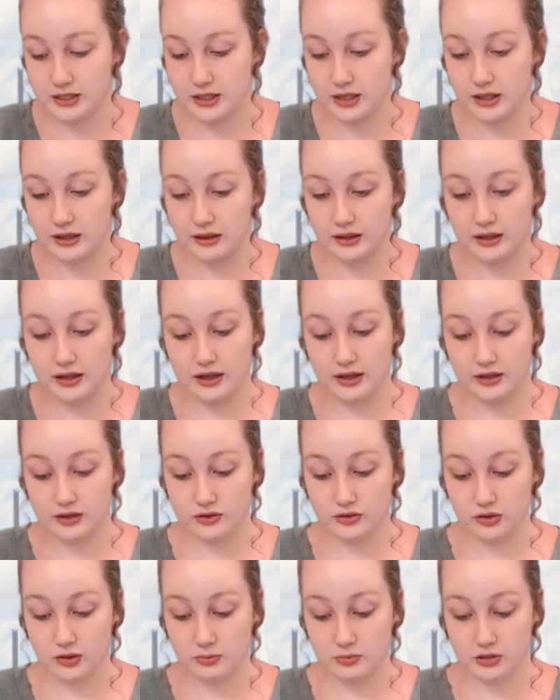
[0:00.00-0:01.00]
in the
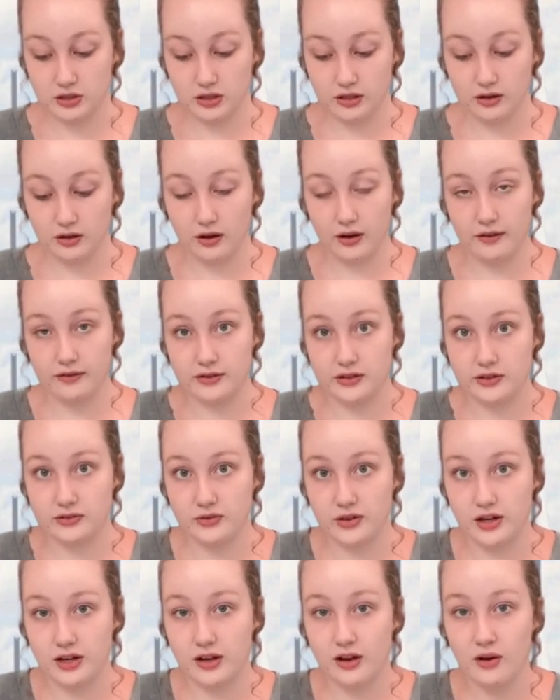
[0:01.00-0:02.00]
description of this
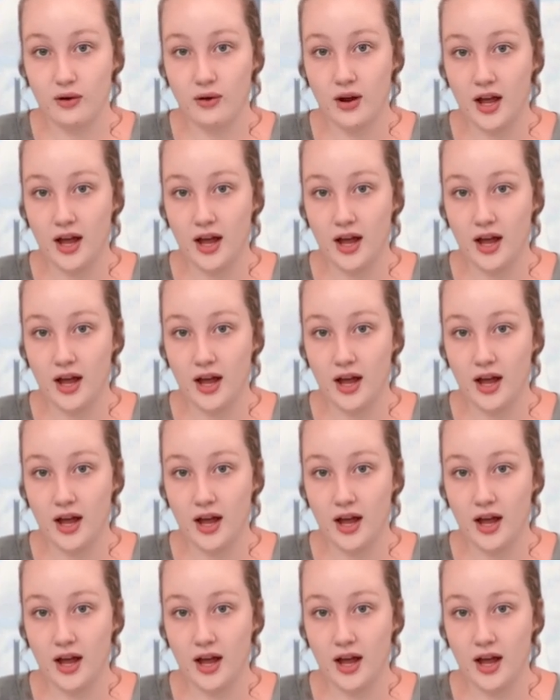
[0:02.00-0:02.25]
video,